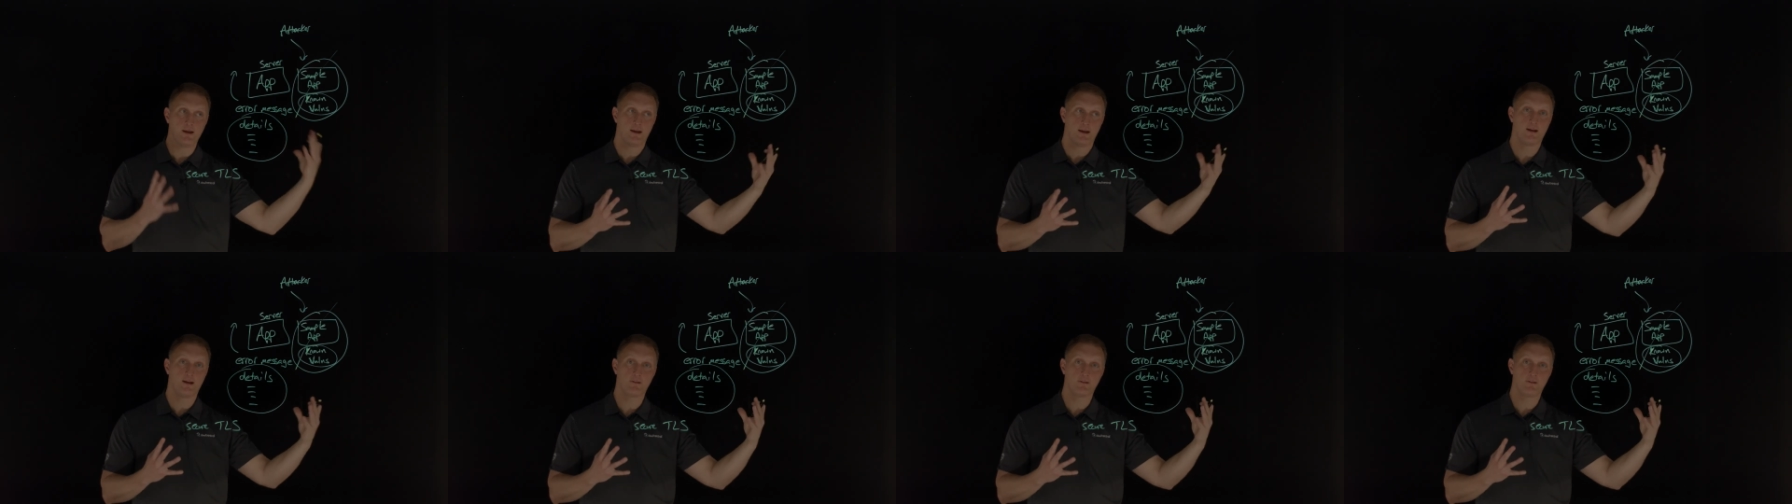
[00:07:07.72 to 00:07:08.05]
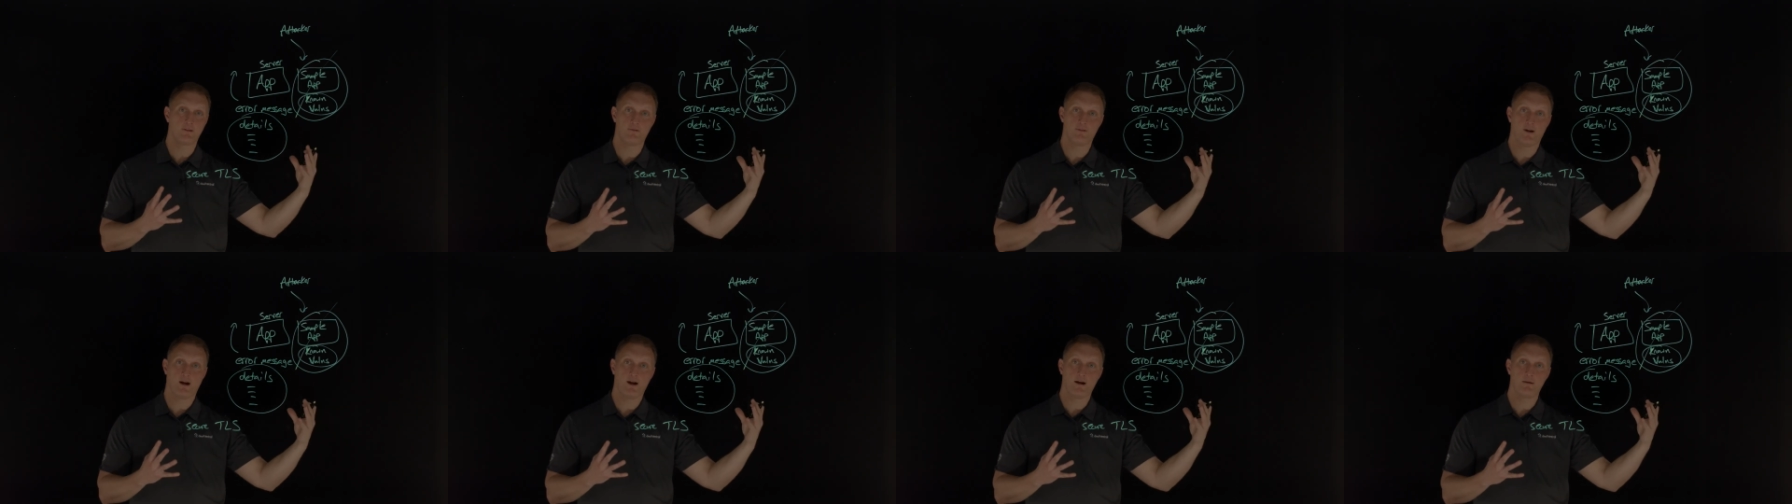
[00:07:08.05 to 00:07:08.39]
another
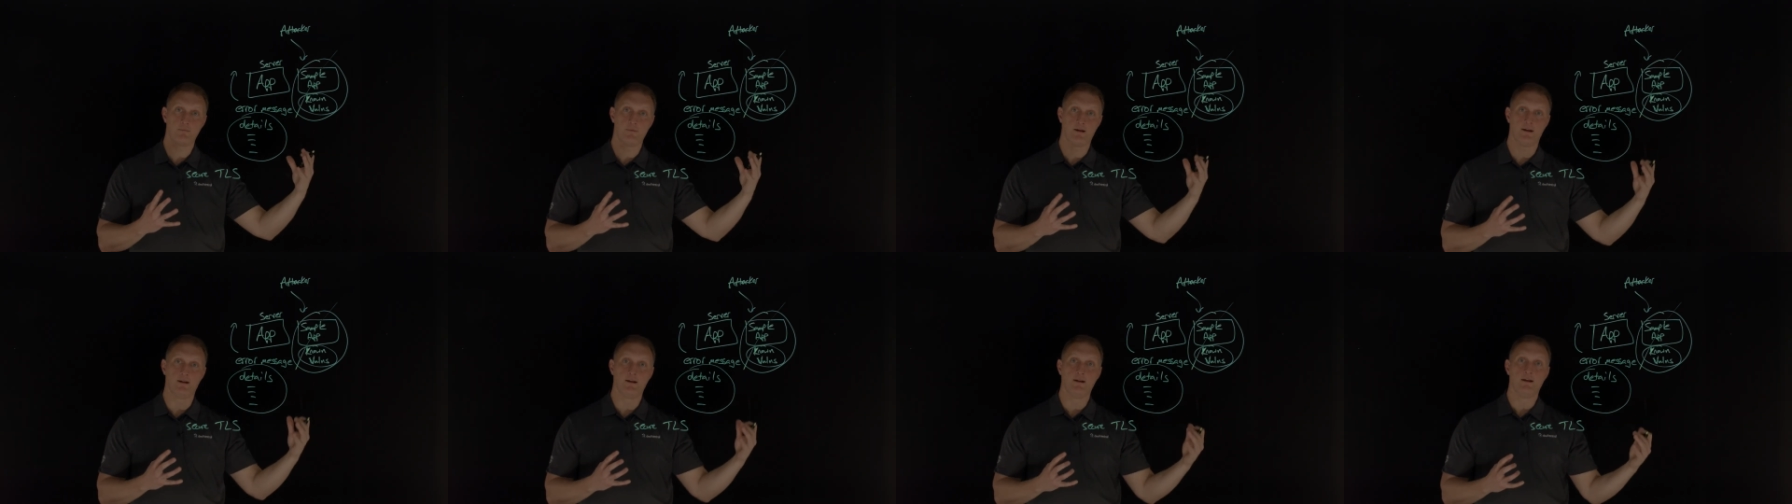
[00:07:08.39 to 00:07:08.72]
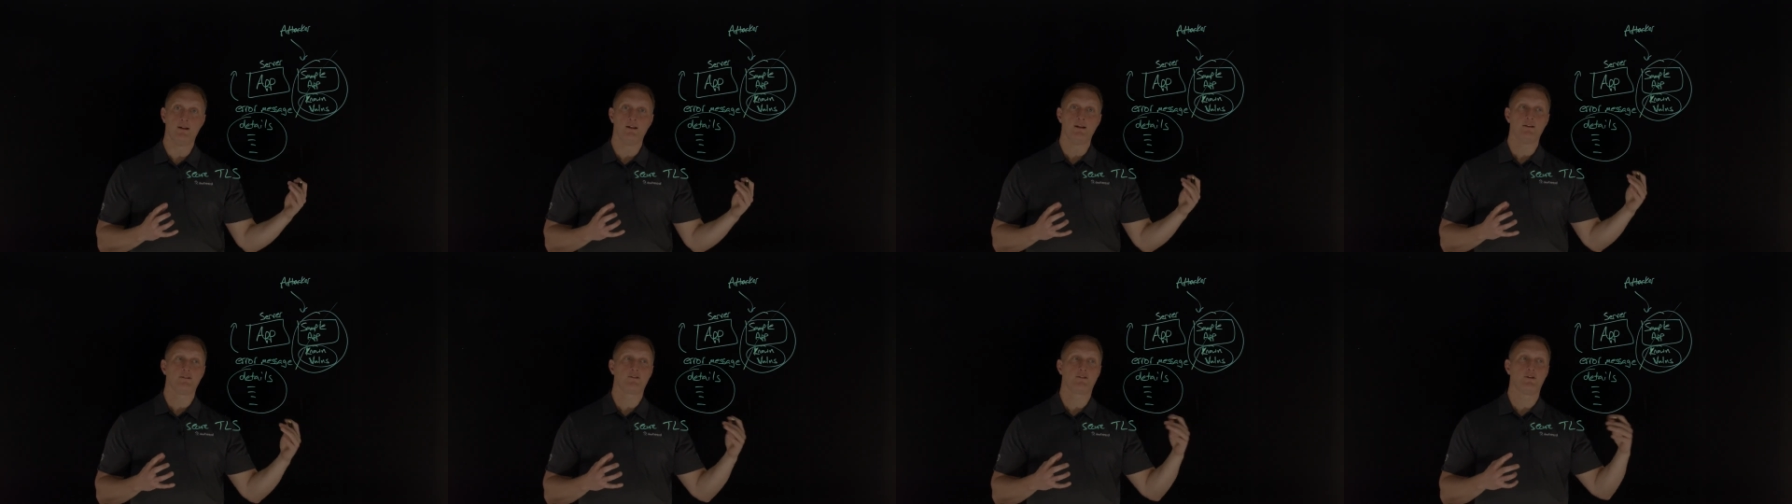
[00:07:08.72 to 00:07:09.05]
environment.
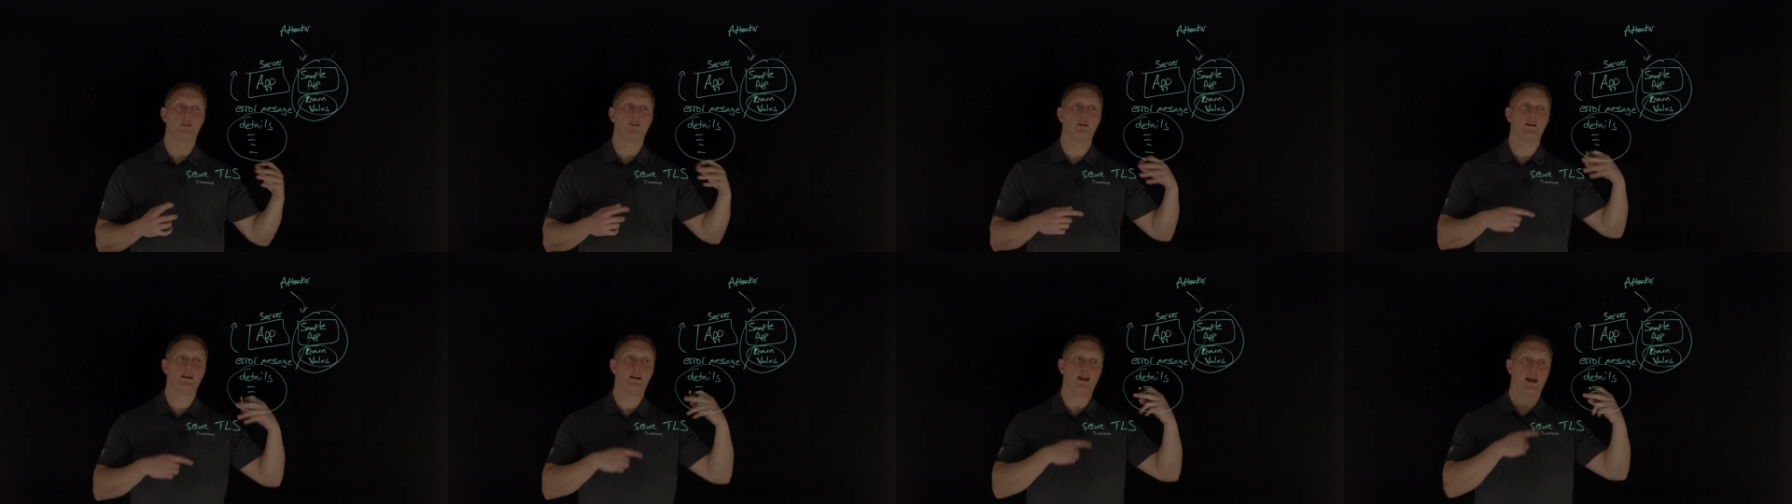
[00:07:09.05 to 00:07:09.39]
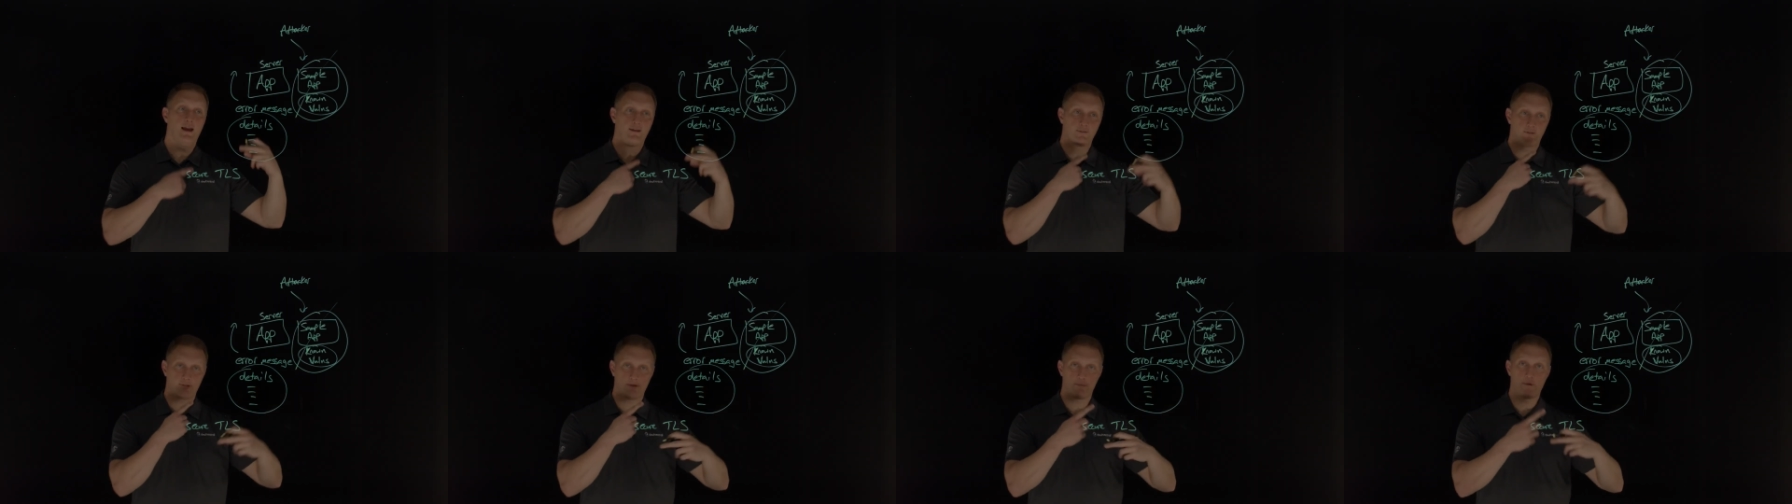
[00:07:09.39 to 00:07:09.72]
So you need to
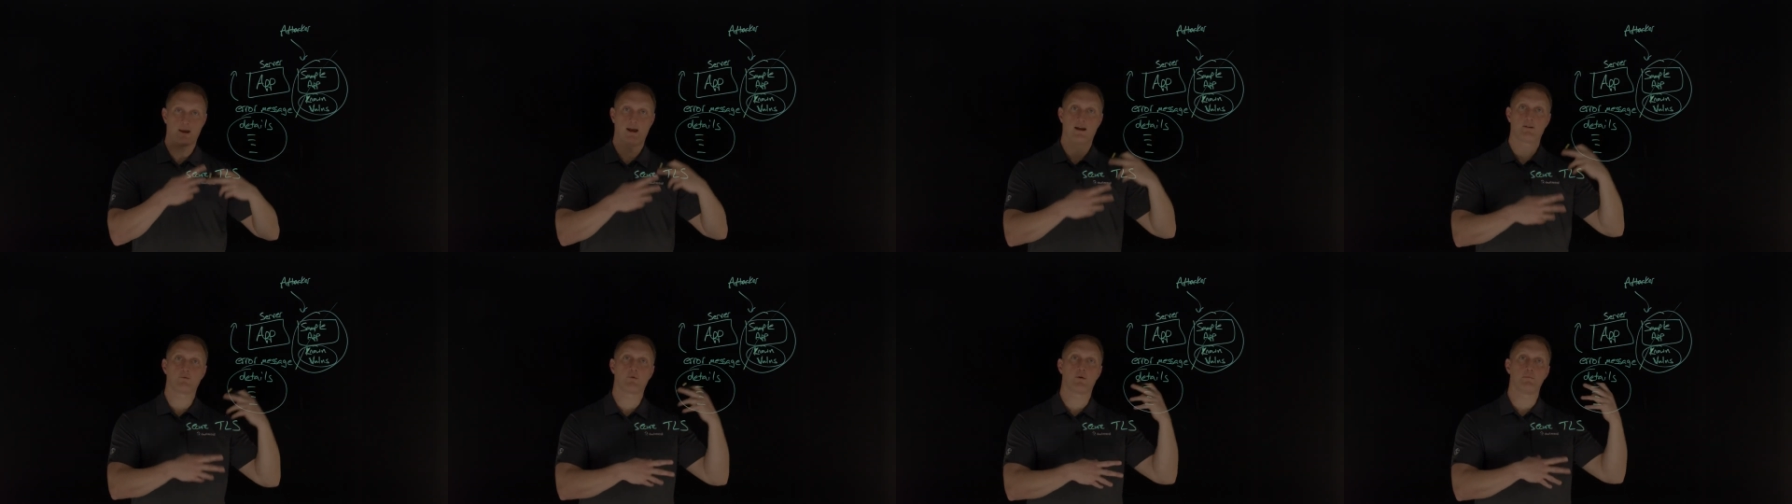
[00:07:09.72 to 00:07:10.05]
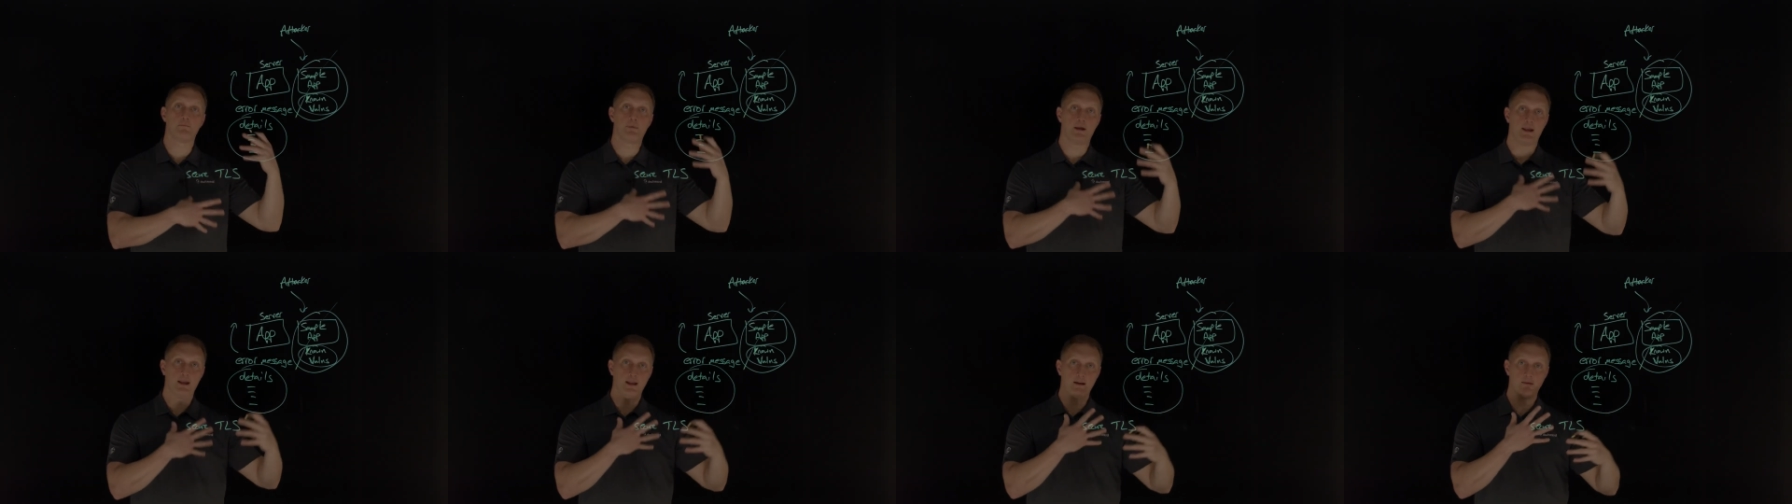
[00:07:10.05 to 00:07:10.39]
have some kind of
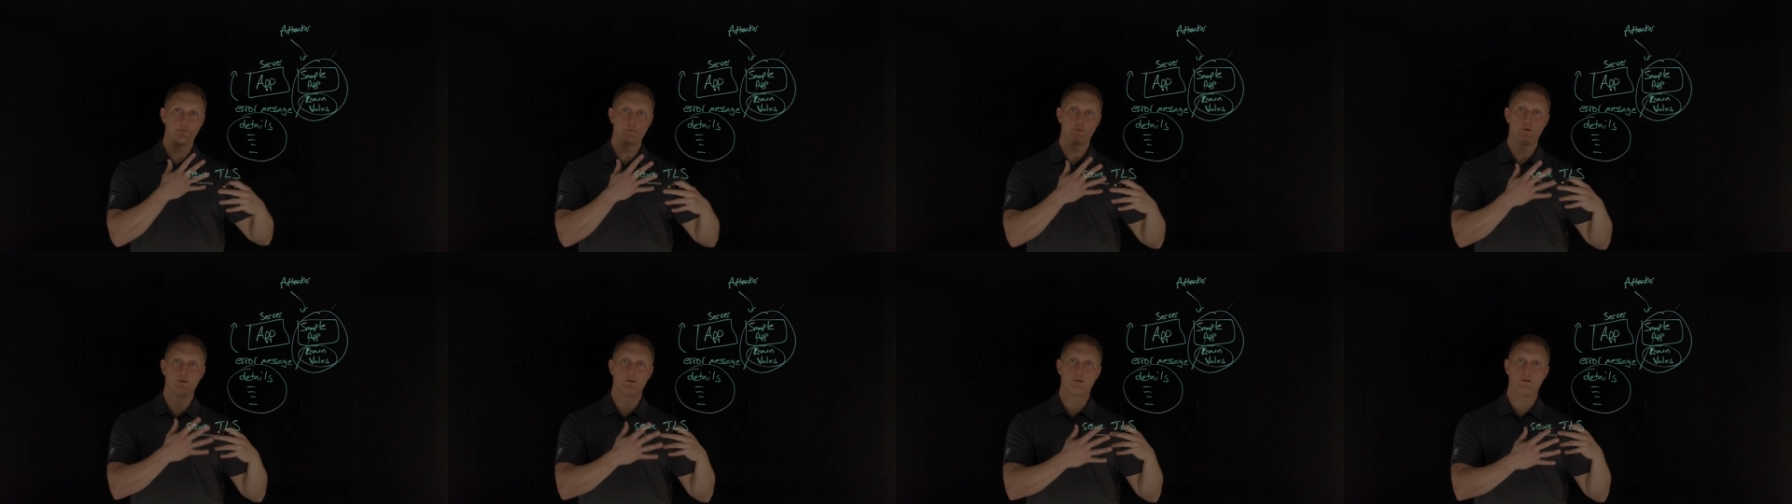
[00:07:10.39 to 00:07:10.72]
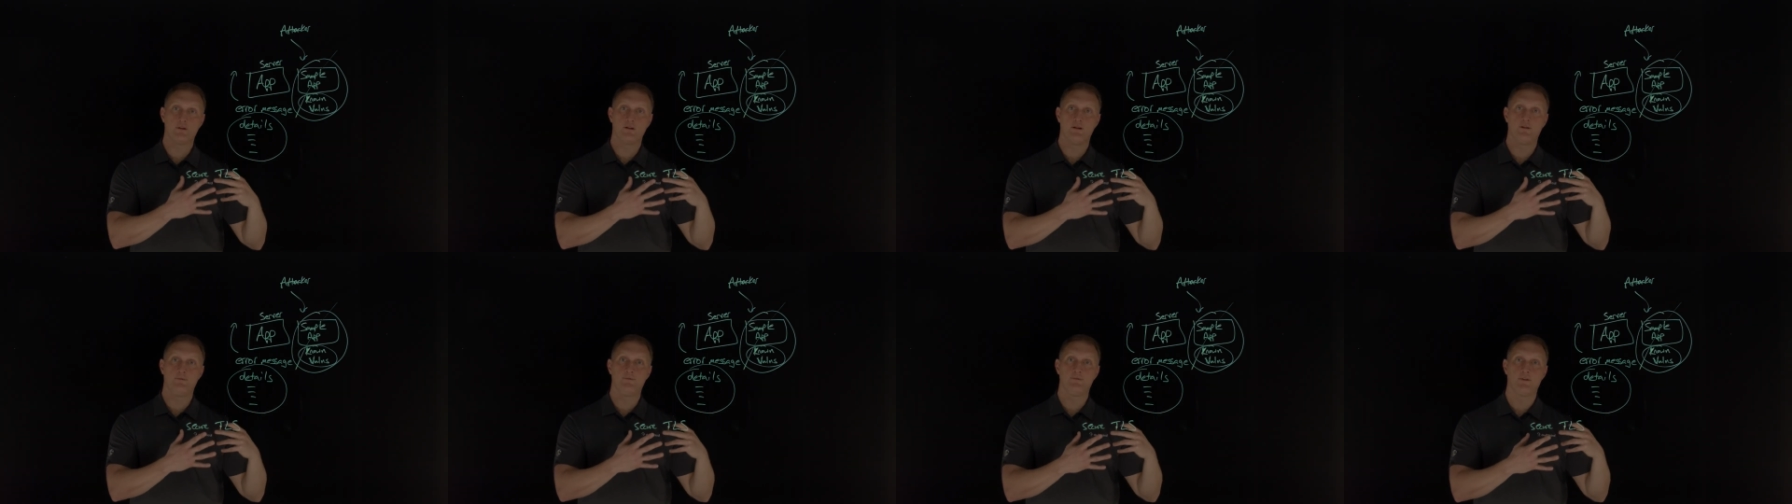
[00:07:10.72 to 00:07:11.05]

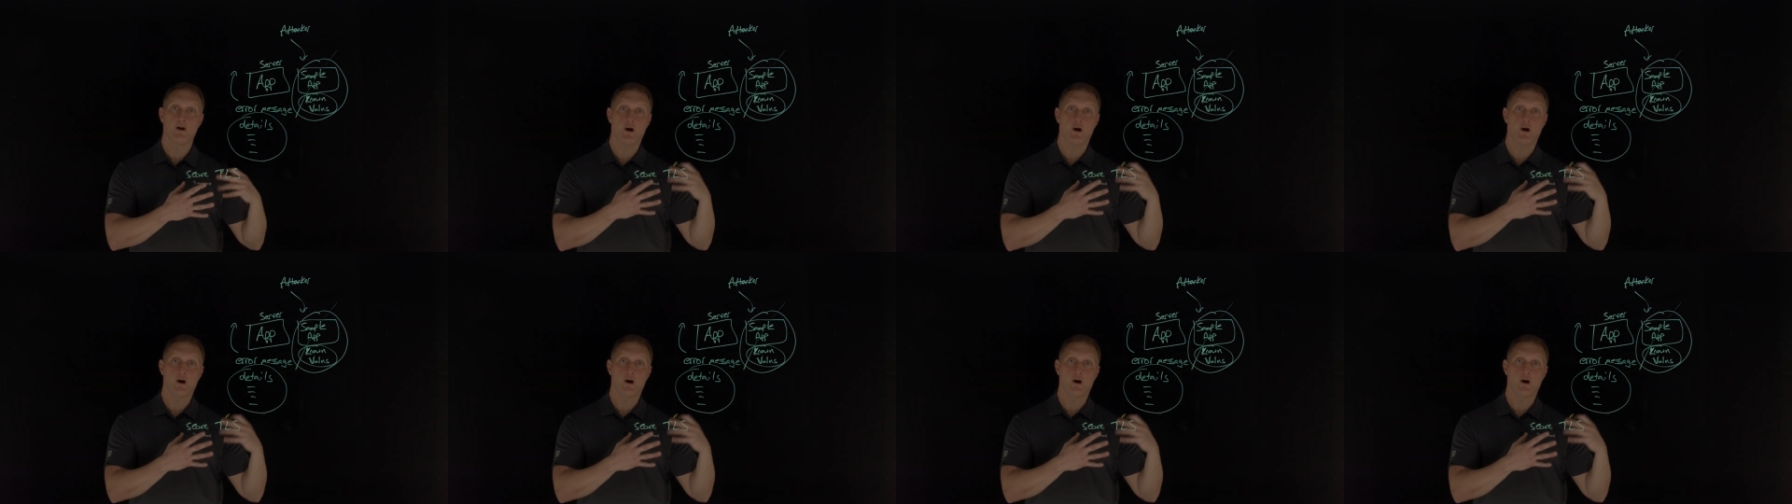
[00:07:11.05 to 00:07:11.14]
repeatable